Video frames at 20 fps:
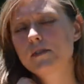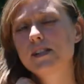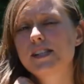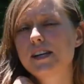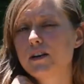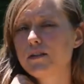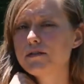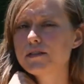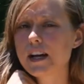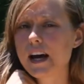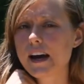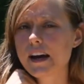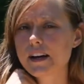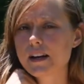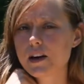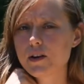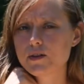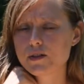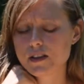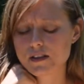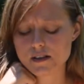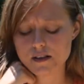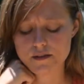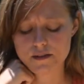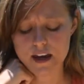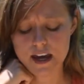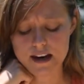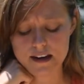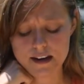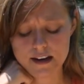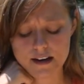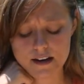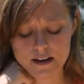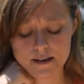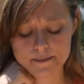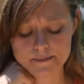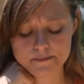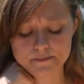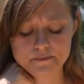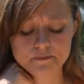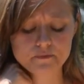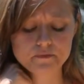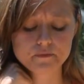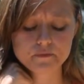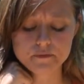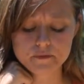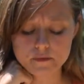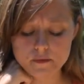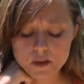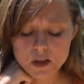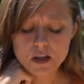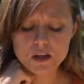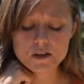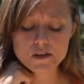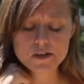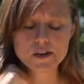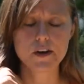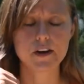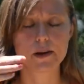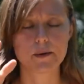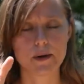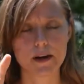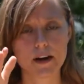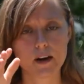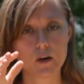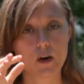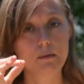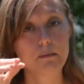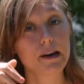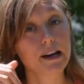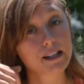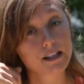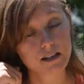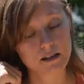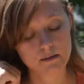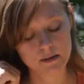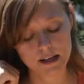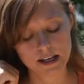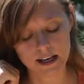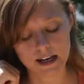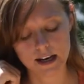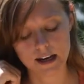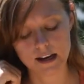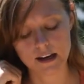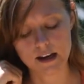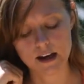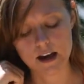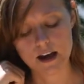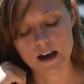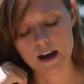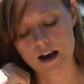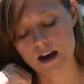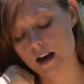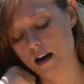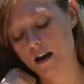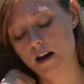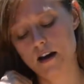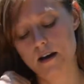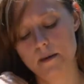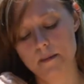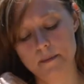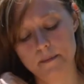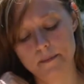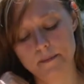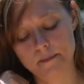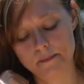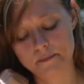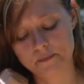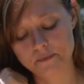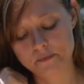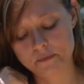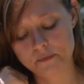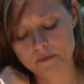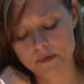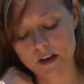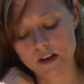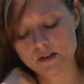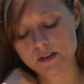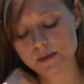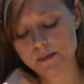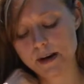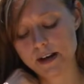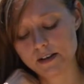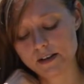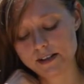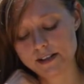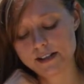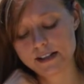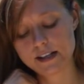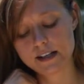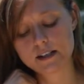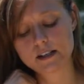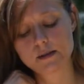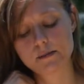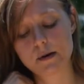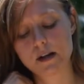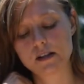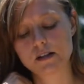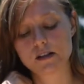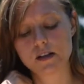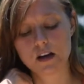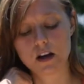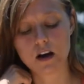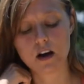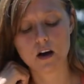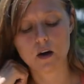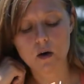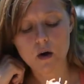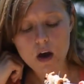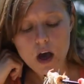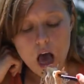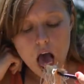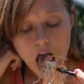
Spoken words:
self-diagnosis of Candida. So anyway, going back to the beginning, it was about 6 months ago.